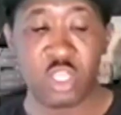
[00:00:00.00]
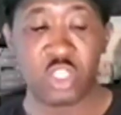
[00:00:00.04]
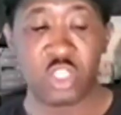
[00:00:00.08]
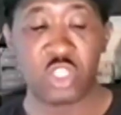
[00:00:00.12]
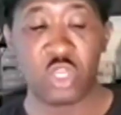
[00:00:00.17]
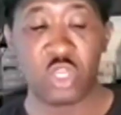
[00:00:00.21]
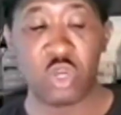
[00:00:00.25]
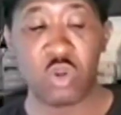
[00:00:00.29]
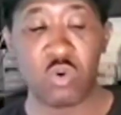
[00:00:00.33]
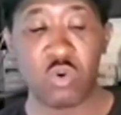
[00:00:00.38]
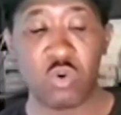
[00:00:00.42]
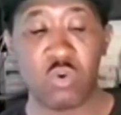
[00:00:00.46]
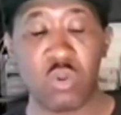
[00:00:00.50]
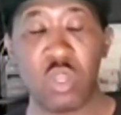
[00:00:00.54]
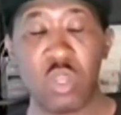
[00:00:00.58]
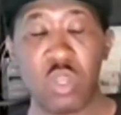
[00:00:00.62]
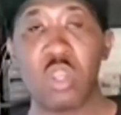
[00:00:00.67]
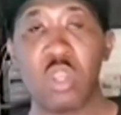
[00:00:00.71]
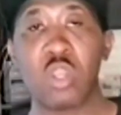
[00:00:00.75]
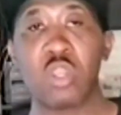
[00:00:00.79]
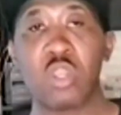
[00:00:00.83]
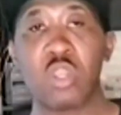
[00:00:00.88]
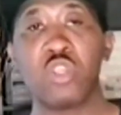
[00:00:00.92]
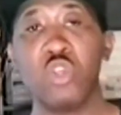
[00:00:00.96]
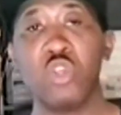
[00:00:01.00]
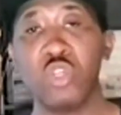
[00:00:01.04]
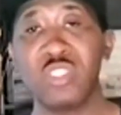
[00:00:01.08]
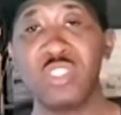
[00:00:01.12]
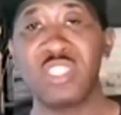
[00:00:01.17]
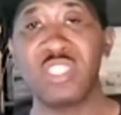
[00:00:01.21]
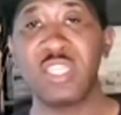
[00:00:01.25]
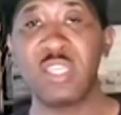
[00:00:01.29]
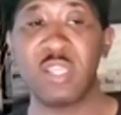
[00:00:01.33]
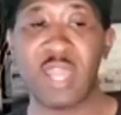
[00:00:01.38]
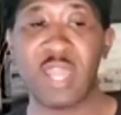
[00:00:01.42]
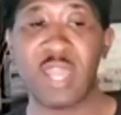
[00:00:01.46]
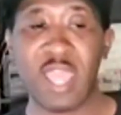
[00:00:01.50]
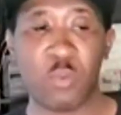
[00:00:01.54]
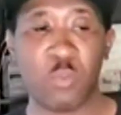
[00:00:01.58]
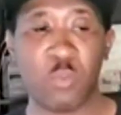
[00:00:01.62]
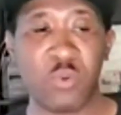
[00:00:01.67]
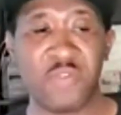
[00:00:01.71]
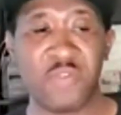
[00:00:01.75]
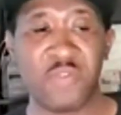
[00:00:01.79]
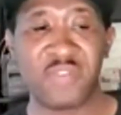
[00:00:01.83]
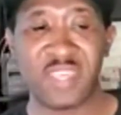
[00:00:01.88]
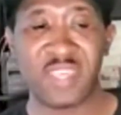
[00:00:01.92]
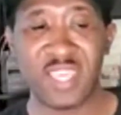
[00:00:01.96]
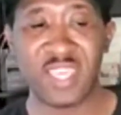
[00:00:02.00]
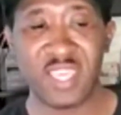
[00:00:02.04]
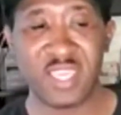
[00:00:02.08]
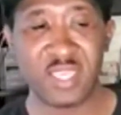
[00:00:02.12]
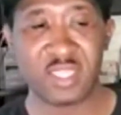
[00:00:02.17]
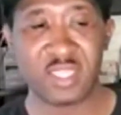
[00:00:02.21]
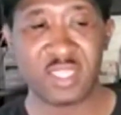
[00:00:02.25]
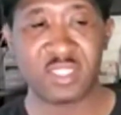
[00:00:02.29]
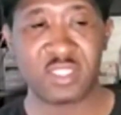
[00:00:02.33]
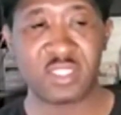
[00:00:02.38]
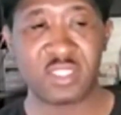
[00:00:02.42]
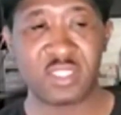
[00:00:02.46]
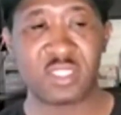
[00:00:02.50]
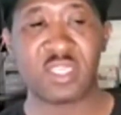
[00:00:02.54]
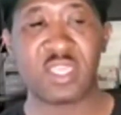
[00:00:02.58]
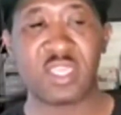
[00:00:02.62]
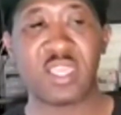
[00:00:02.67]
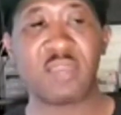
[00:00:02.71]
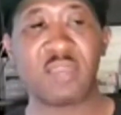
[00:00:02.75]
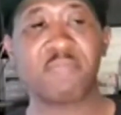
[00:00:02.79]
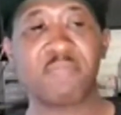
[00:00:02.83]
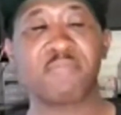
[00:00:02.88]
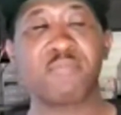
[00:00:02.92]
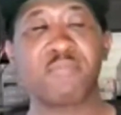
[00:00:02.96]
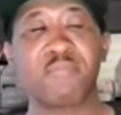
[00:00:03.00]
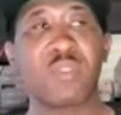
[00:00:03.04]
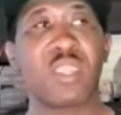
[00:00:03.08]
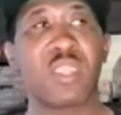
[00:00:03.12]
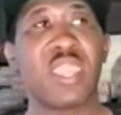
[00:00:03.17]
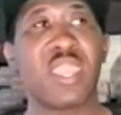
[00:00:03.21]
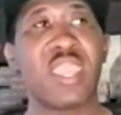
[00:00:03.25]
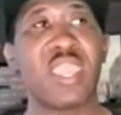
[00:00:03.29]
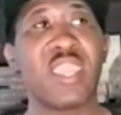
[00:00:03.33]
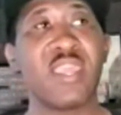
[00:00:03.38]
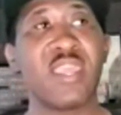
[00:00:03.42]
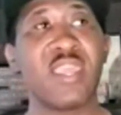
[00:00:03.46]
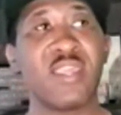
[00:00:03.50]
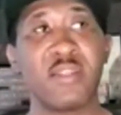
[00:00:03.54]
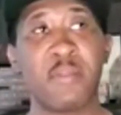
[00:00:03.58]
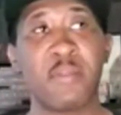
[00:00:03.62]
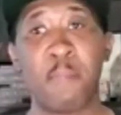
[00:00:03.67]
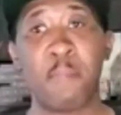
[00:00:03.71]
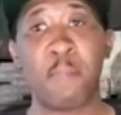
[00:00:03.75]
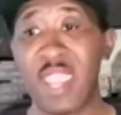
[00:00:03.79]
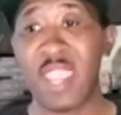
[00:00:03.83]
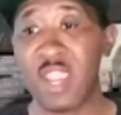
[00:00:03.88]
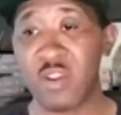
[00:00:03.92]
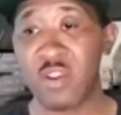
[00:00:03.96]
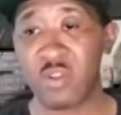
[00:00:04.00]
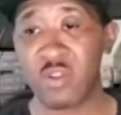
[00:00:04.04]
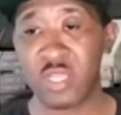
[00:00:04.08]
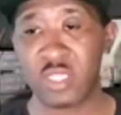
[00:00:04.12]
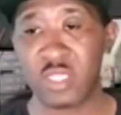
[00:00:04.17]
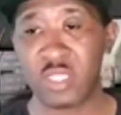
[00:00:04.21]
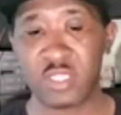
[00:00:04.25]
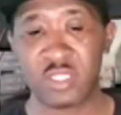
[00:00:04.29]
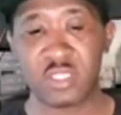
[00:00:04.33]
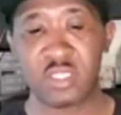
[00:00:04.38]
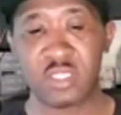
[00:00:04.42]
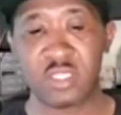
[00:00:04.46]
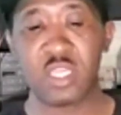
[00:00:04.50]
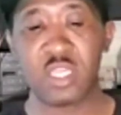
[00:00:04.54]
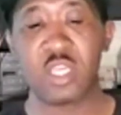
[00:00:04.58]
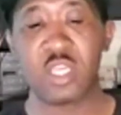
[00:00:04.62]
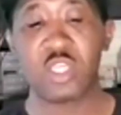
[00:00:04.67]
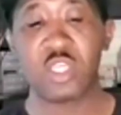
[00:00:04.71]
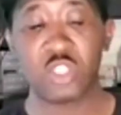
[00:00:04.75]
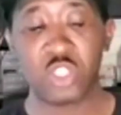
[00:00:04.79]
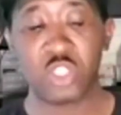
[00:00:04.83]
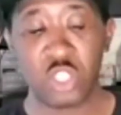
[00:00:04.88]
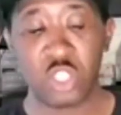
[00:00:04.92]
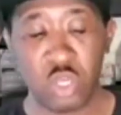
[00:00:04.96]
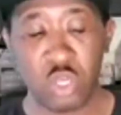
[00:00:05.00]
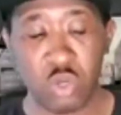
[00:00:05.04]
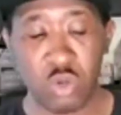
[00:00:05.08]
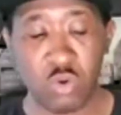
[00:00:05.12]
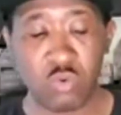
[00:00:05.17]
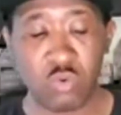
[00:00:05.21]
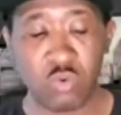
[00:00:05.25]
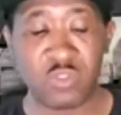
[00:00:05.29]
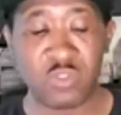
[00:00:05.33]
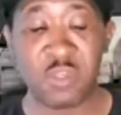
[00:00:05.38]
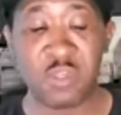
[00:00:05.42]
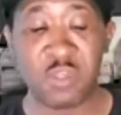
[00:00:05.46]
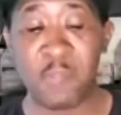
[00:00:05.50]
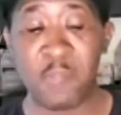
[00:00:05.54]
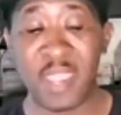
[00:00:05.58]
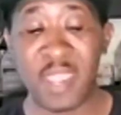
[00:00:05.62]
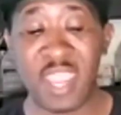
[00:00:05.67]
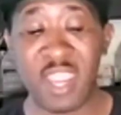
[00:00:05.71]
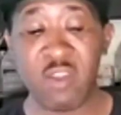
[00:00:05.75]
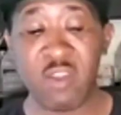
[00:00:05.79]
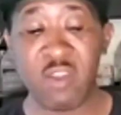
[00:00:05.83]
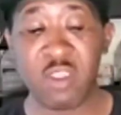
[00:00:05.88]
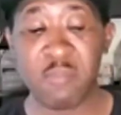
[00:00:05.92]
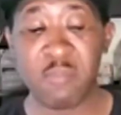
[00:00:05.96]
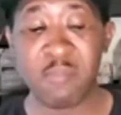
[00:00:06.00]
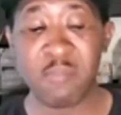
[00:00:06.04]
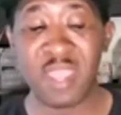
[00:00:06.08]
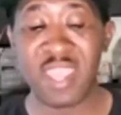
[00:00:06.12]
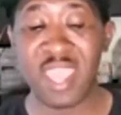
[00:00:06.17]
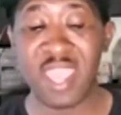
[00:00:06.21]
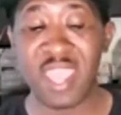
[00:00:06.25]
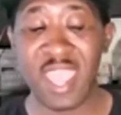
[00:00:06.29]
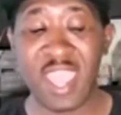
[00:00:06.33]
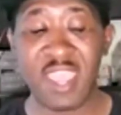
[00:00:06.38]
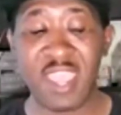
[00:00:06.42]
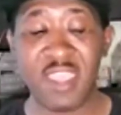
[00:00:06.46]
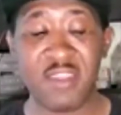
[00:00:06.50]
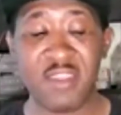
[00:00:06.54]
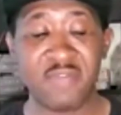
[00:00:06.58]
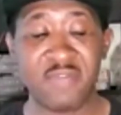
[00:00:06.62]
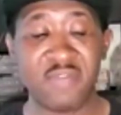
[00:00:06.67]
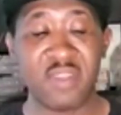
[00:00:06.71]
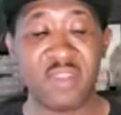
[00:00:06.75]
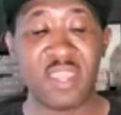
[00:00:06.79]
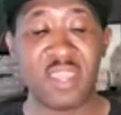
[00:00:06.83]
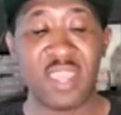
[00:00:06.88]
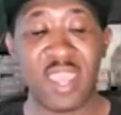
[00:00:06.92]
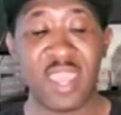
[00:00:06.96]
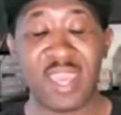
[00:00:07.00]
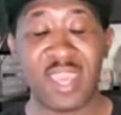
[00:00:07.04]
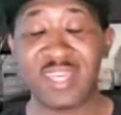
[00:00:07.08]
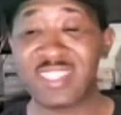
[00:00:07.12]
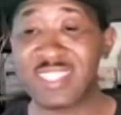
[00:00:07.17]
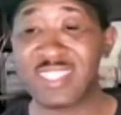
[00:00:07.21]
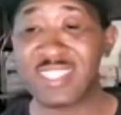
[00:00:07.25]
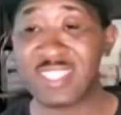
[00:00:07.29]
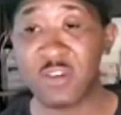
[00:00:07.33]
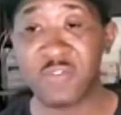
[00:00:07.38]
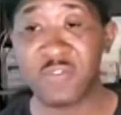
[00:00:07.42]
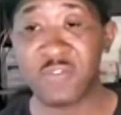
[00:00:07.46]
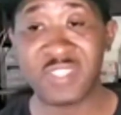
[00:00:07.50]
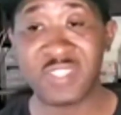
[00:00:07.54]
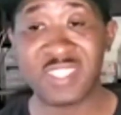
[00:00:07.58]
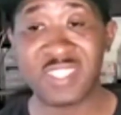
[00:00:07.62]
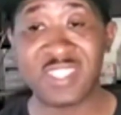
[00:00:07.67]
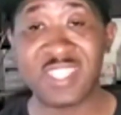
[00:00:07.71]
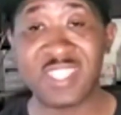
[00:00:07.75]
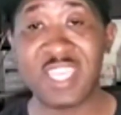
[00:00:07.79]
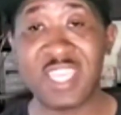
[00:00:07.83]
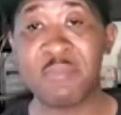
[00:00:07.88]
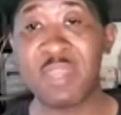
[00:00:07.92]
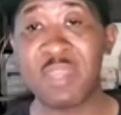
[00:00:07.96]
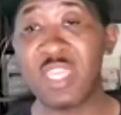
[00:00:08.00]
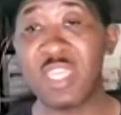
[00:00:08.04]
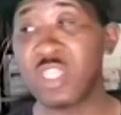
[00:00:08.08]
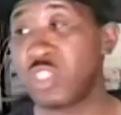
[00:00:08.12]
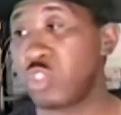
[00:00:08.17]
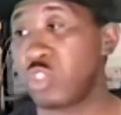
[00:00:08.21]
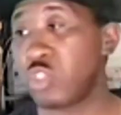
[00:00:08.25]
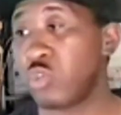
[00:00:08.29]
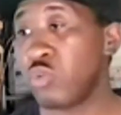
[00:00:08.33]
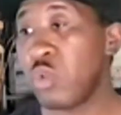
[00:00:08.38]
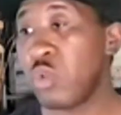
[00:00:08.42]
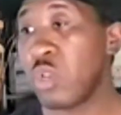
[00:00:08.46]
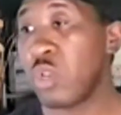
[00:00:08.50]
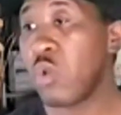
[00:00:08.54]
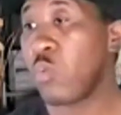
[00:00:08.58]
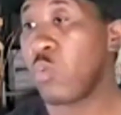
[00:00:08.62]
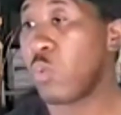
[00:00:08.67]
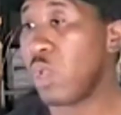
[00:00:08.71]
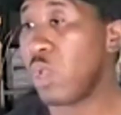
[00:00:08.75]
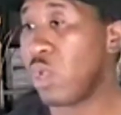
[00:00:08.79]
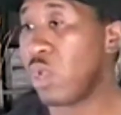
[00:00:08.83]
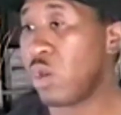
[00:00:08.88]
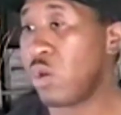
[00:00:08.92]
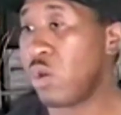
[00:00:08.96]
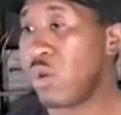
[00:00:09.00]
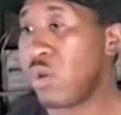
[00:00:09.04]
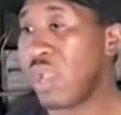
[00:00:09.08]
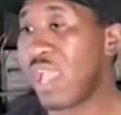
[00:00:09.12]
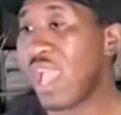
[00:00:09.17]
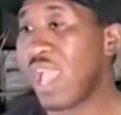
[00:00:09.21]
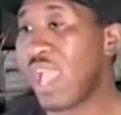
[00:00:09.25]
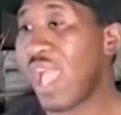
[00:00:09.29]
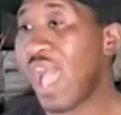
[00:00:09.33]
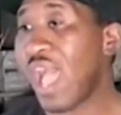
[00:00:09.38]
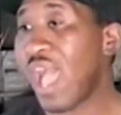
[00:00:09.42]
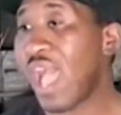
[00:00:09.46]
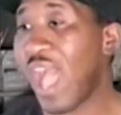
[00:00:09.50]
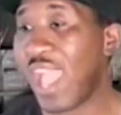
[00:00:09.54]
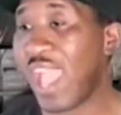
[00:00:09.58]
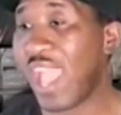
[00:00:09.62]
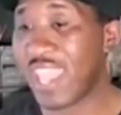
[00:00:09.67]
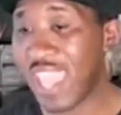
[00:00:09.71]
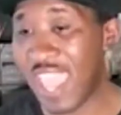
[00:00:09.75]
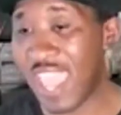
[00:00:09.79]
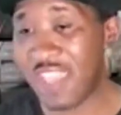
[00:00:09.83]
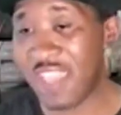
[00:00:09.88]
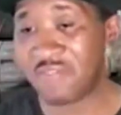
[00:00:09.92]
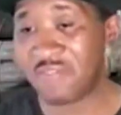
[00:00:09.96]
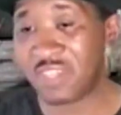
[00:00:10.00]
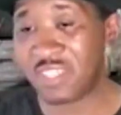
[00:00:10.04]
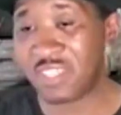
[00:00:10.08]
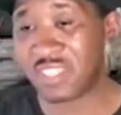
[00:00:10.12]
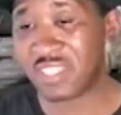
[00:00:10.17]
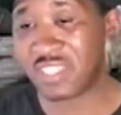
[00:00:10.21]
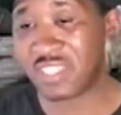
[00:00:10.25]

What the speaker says: So usually like with kids and parents, so the parent may have a self-esteem issue. Well, I have a